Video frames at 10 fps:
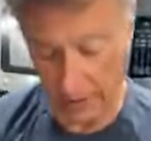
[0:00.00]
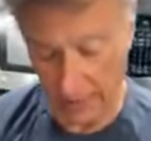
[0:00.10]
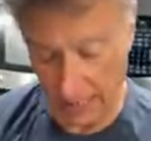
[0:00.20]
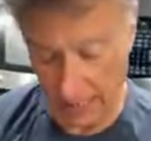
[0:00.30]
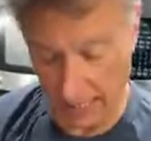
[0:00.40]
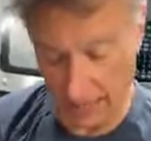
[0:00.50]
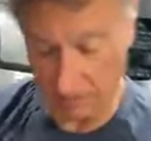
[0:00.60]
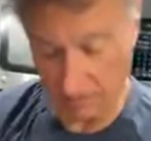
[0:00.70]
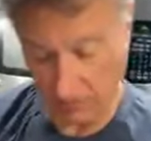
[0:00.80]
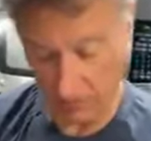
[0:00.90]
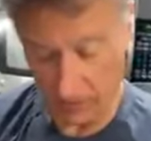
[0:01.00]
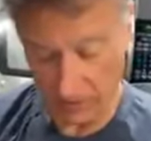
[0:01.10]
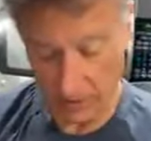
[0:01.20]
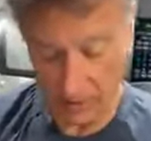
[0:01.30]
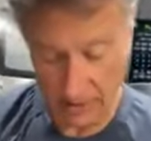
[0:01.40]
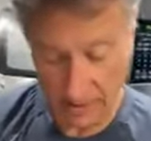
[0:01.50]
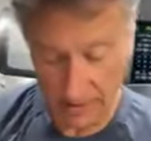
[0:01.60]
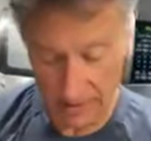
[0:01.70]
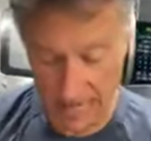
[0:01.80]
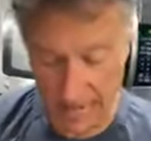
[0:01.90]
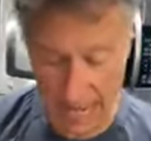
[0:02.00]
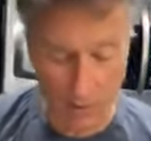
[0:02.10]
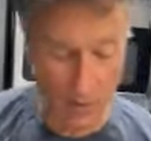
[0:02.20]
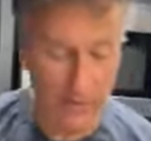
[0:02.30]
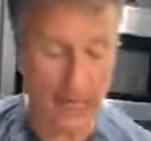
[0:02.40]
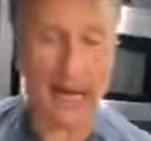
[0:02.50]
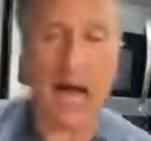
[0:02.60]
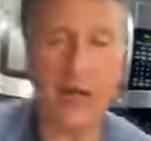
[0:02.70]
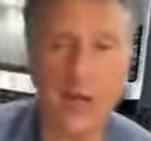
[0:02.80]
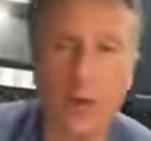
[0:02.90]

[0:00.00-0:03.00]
it in there. Now, they're not